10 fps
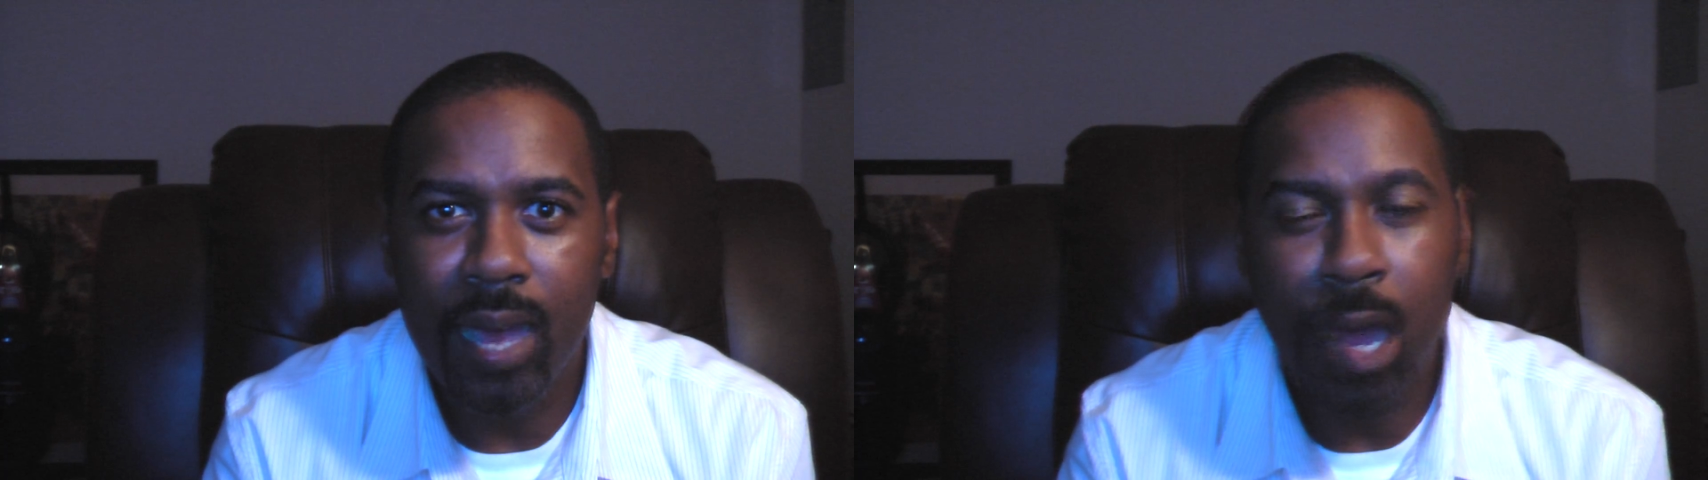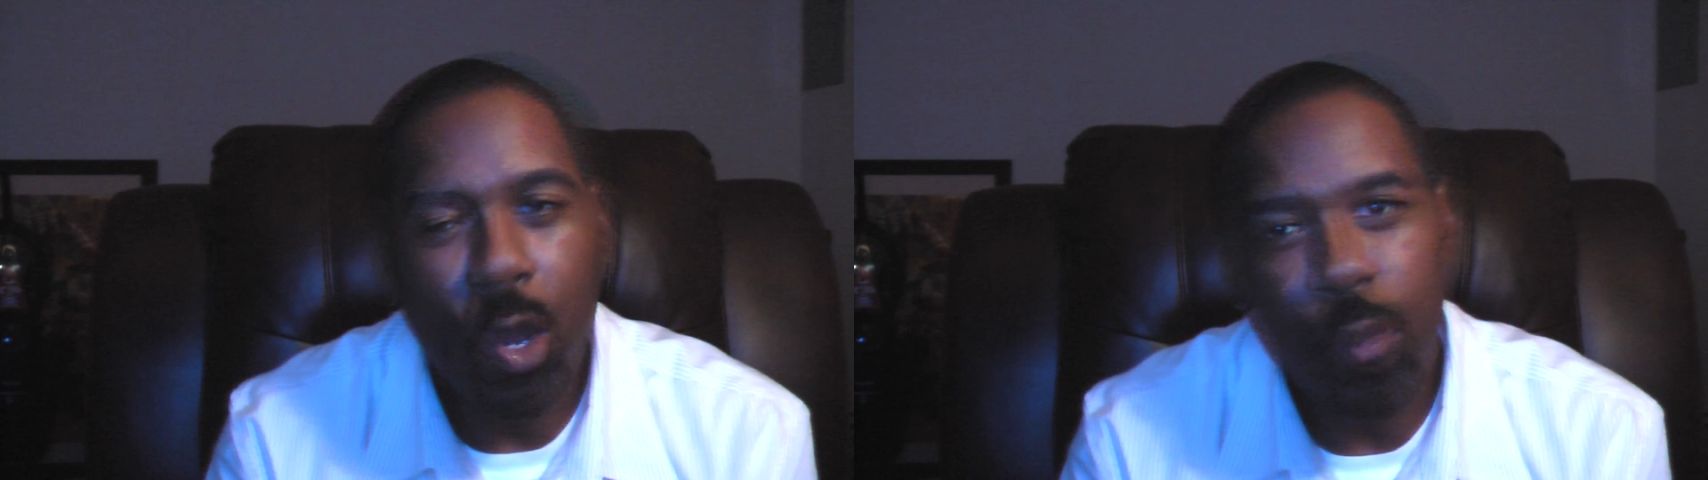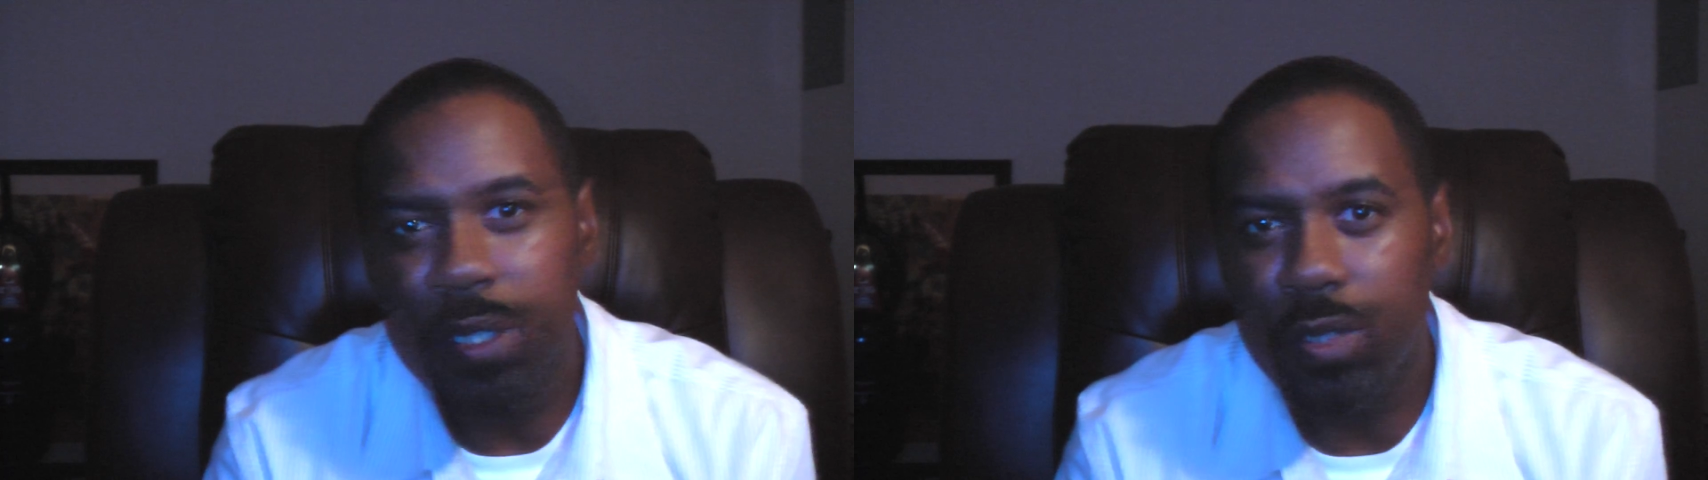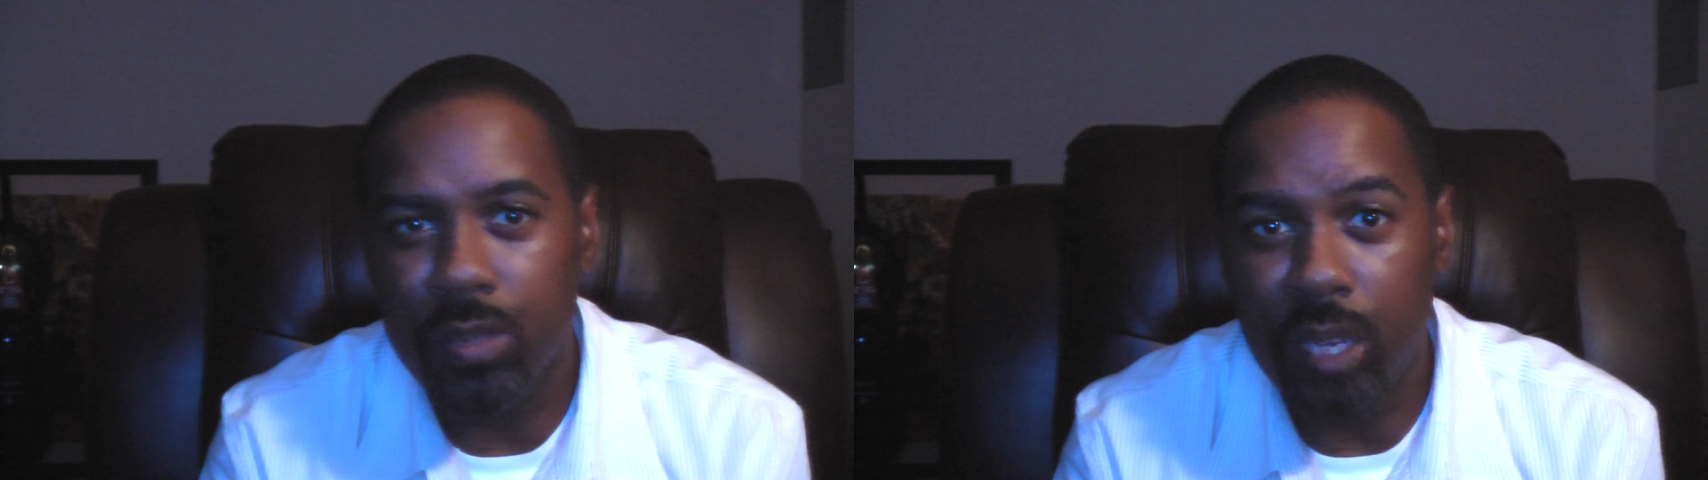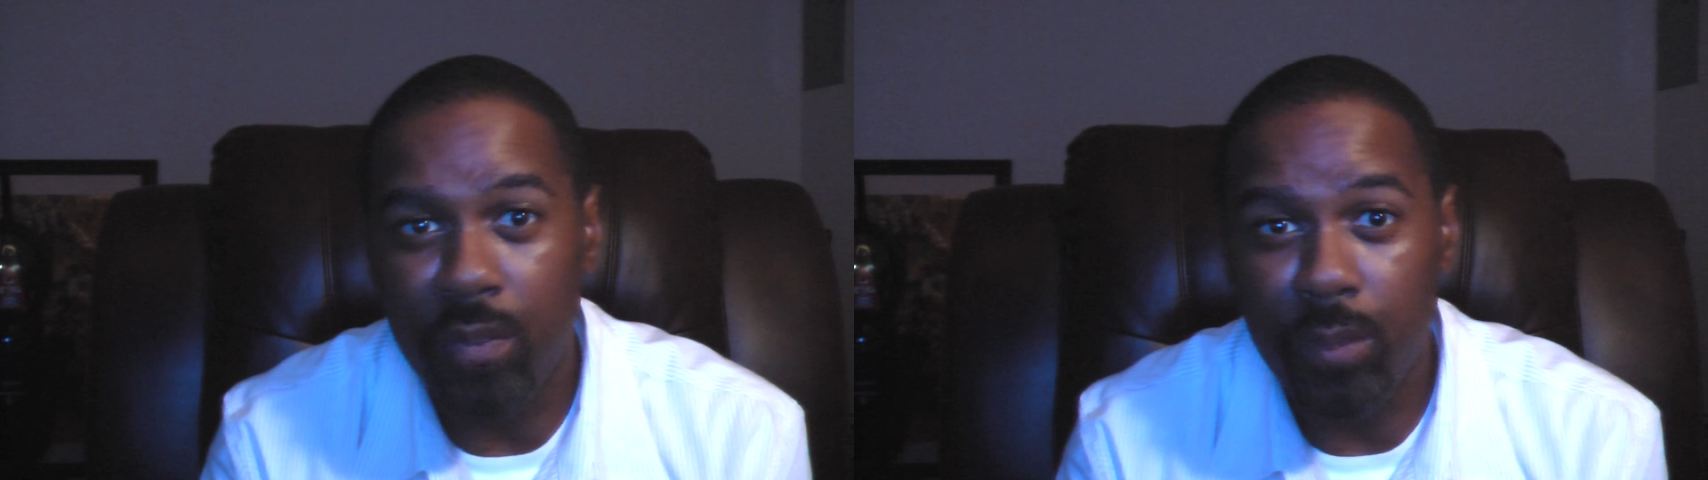I hope this
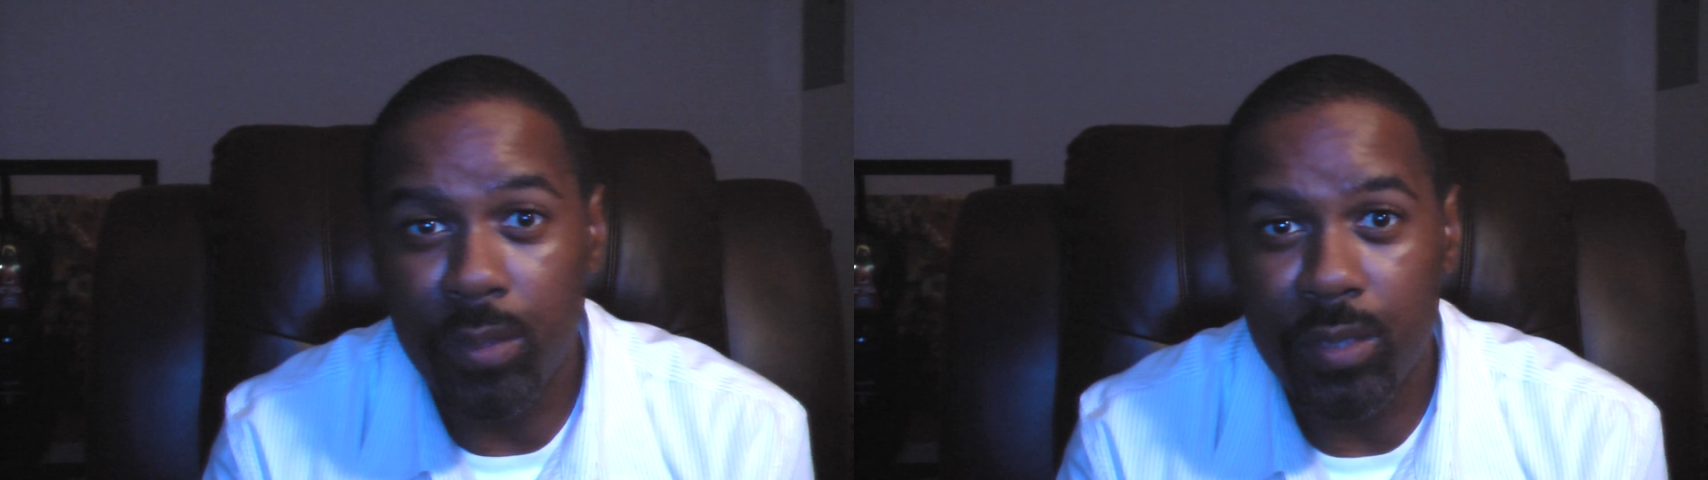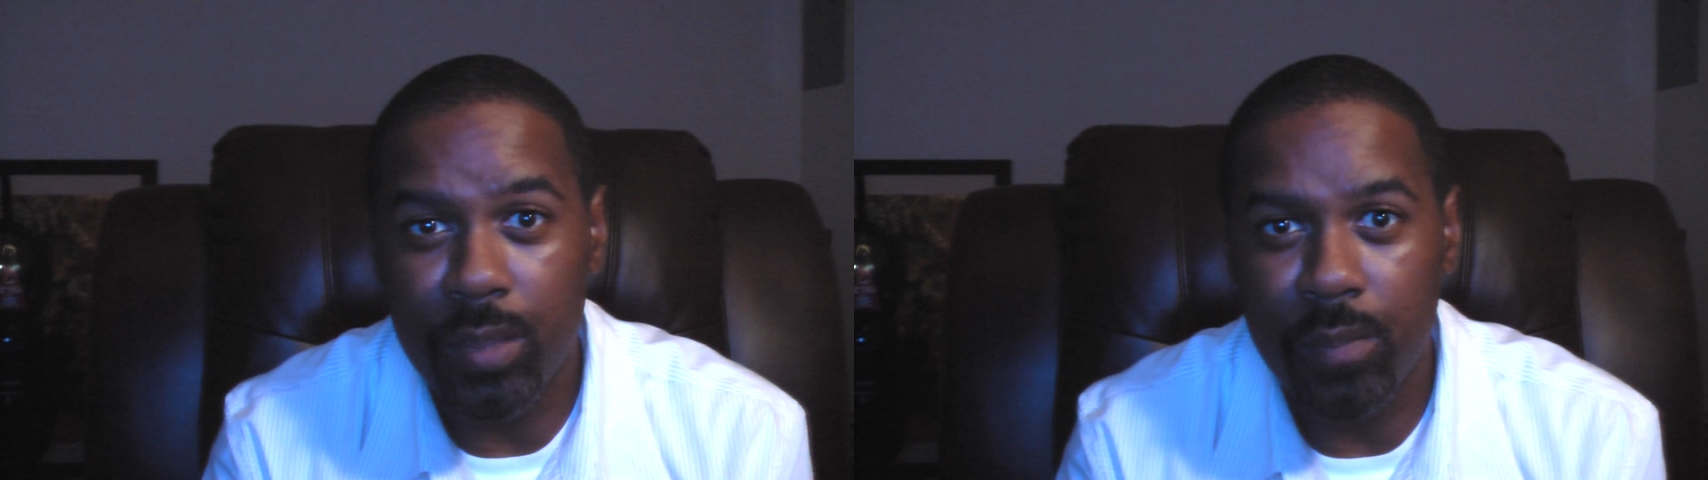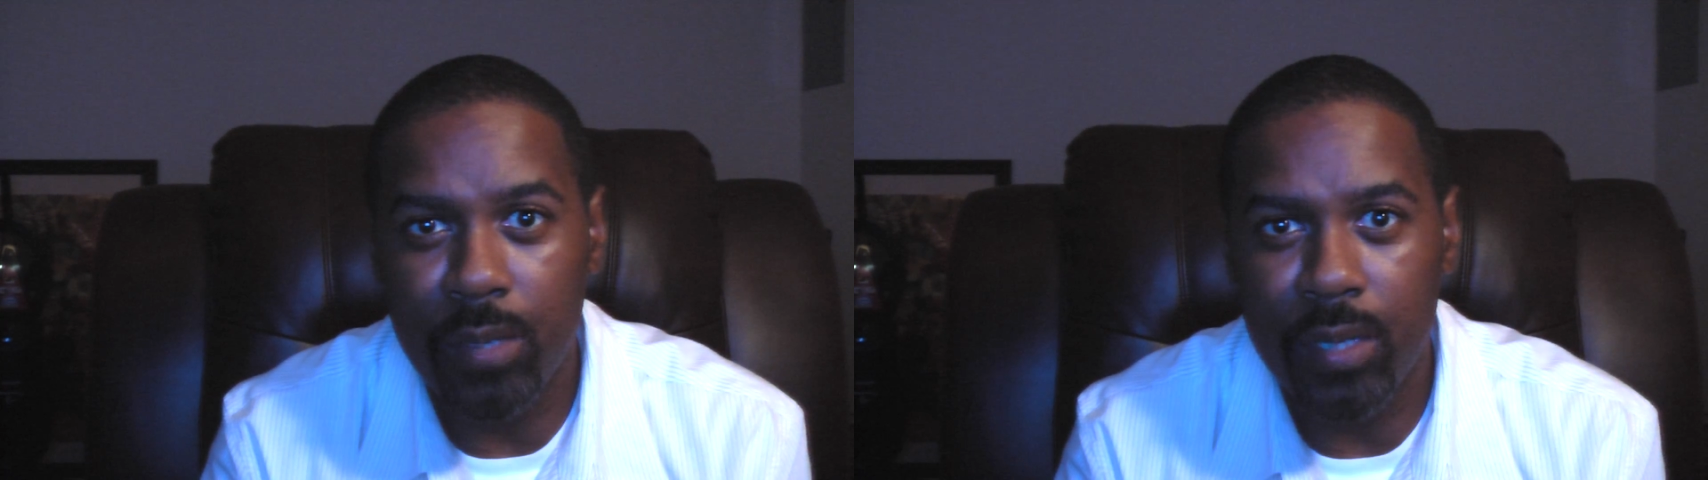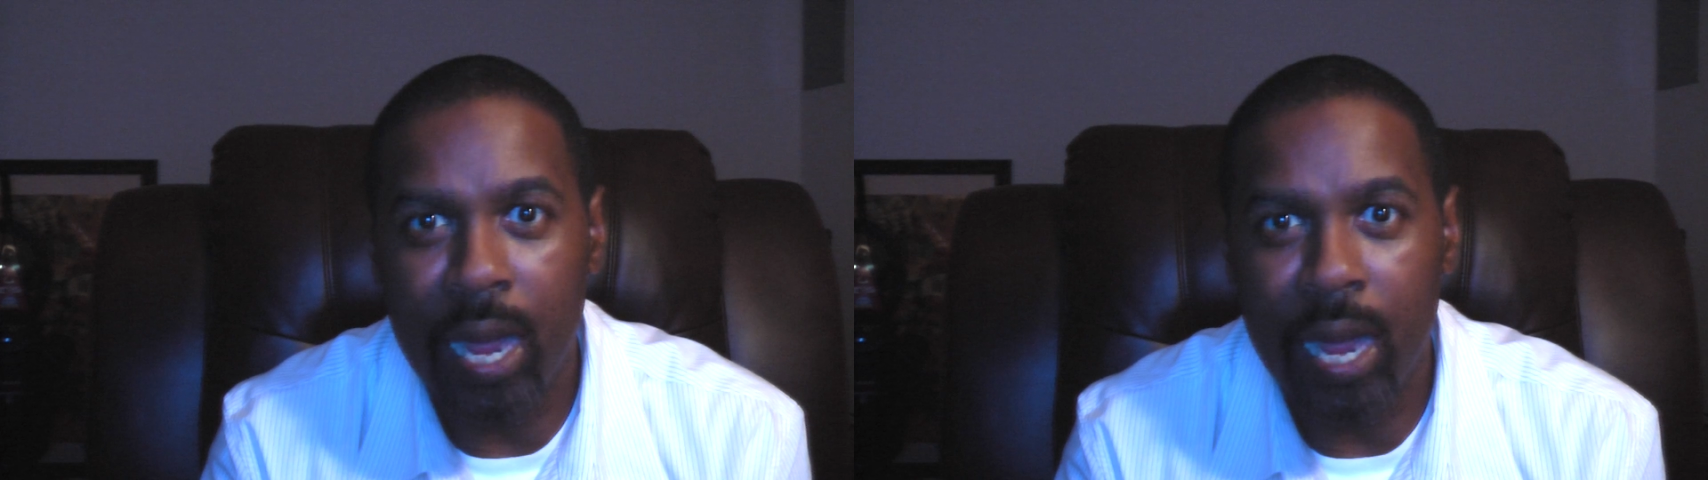was helpful to someone.